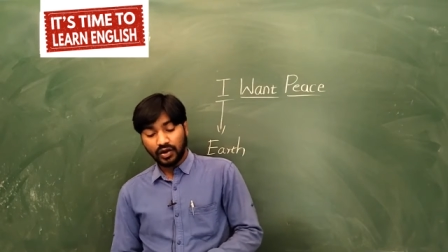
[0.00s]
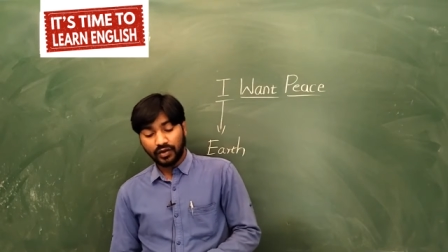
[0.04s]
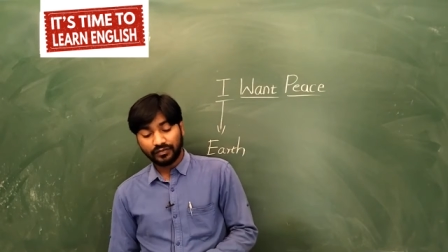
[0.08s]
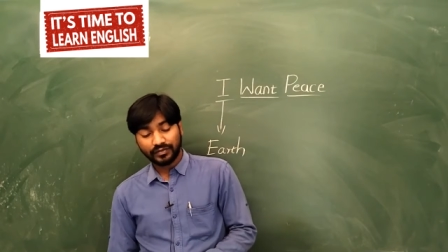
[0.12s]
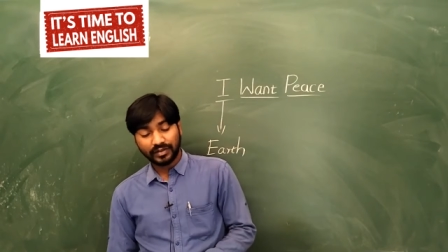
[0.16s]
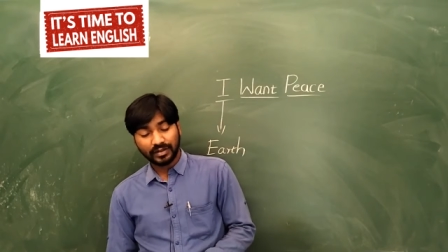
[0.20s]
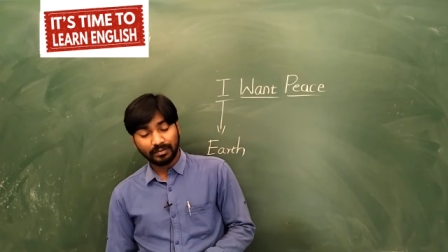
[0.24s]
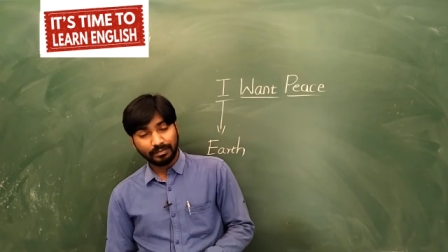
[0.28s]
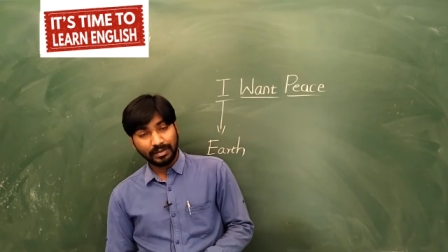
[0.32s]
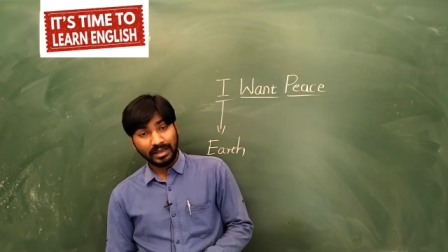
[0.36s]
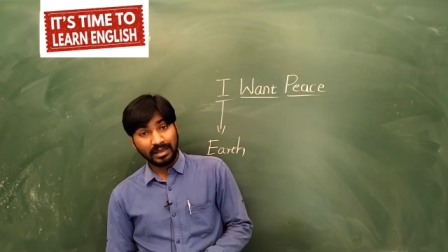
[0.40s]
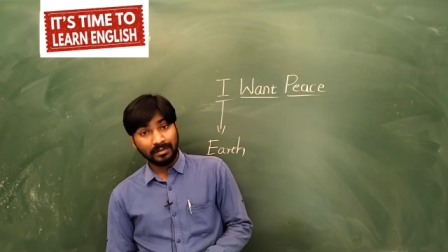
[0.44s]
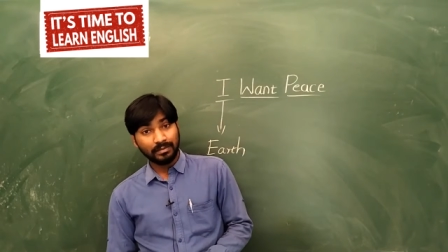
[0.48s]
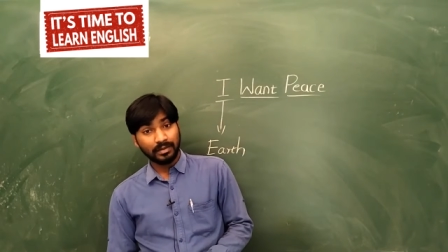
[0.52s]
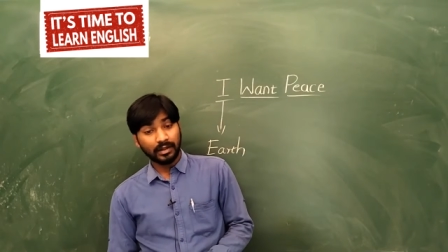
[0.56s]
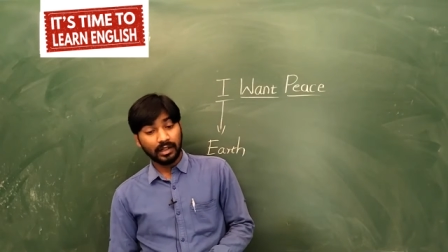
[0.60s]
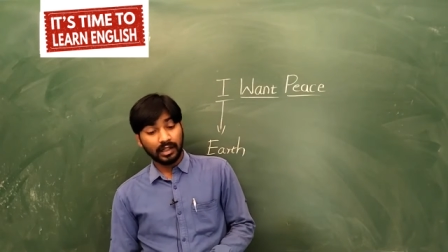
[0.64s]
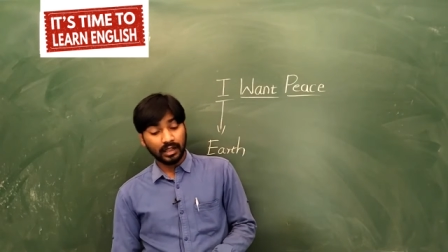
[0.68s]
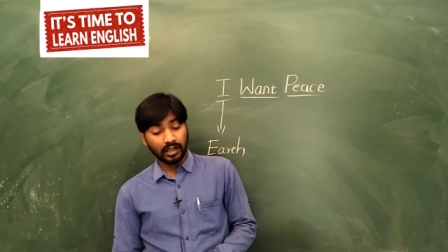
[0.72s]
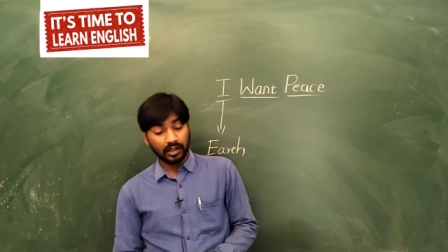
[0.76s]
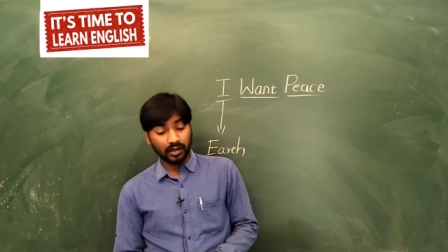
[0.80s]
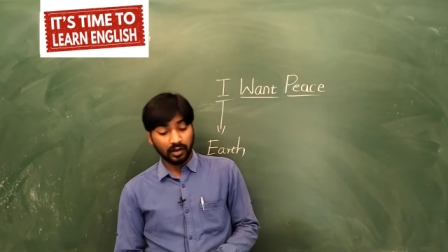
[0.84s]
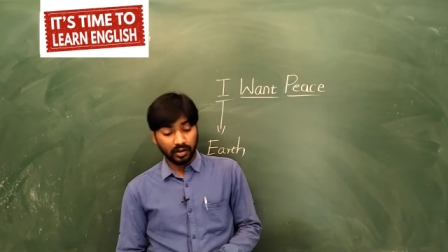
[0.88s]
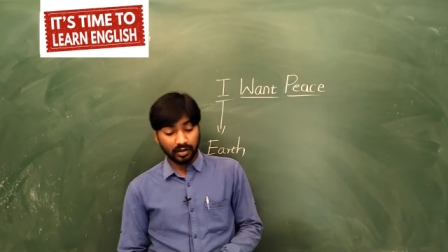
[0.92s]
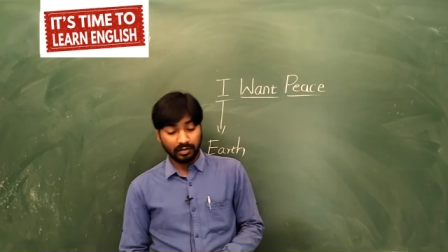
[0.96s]
of the
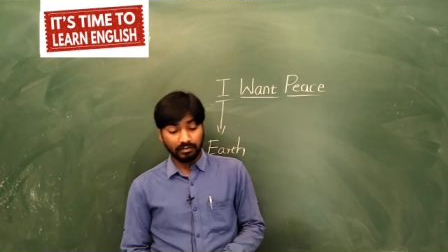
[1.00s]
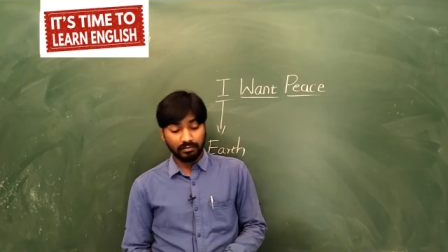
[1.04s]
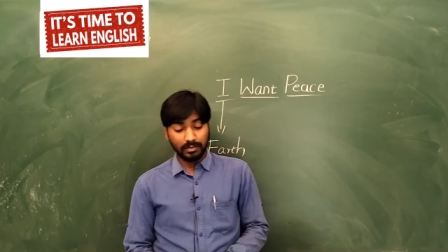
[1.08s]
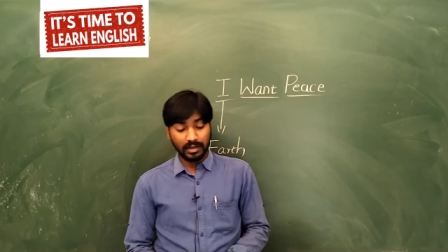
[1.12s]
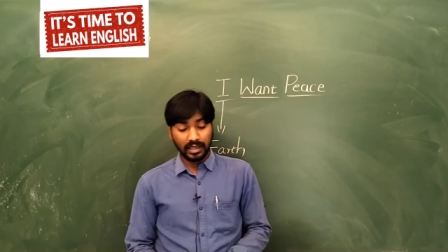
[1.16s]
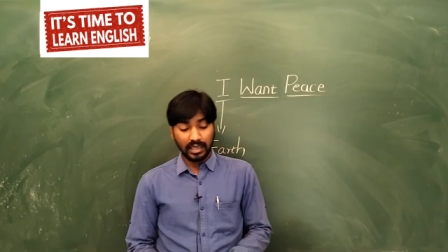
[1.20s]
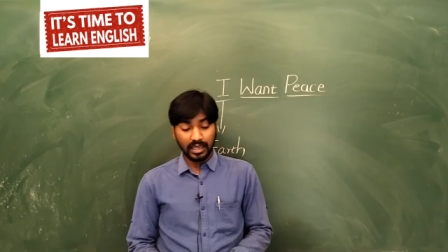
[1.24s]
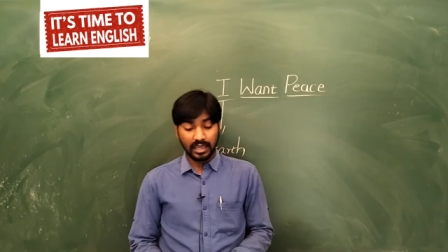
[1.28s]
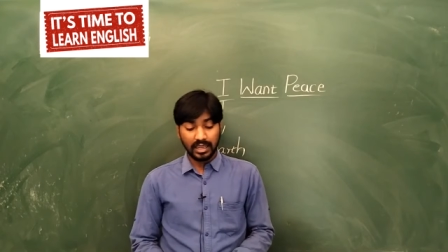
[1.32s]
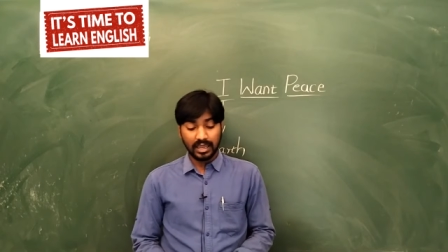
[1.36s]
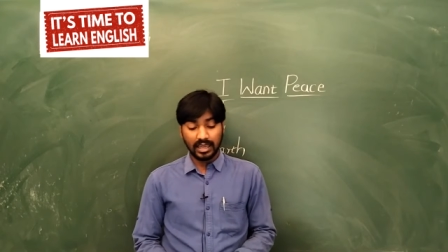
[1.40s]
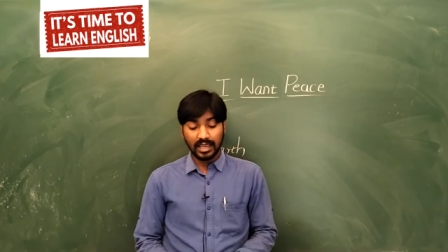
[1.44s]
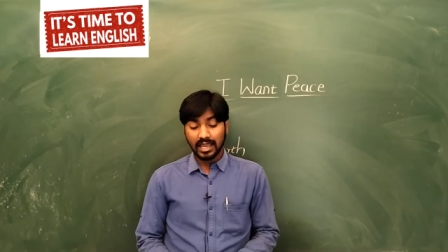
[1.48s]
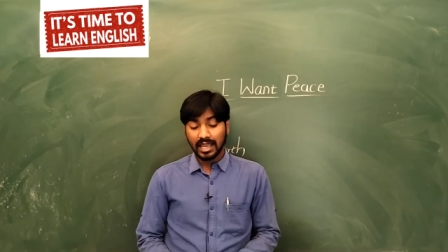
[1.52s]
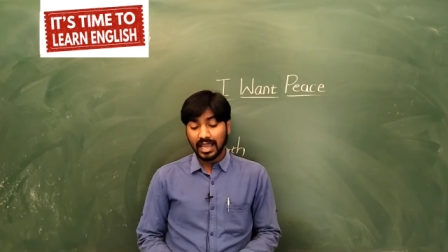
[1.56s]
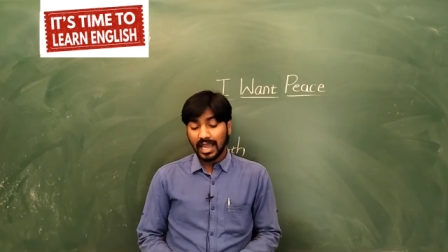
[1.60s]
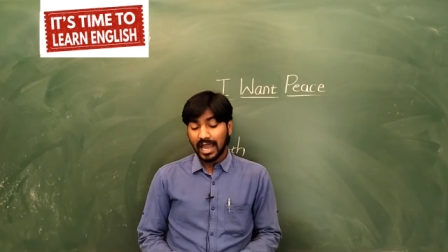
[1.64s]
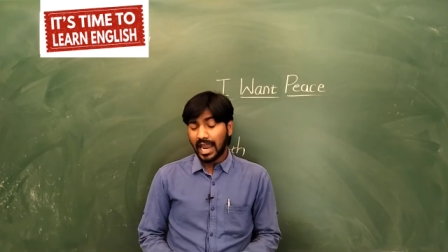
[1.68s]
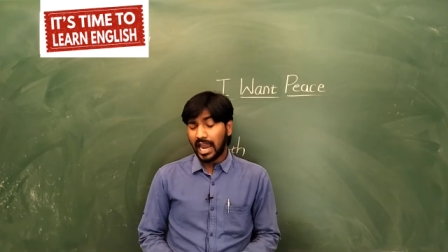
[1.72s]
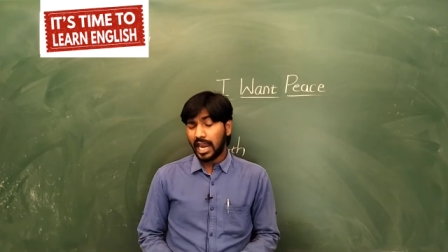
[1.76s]
people on me.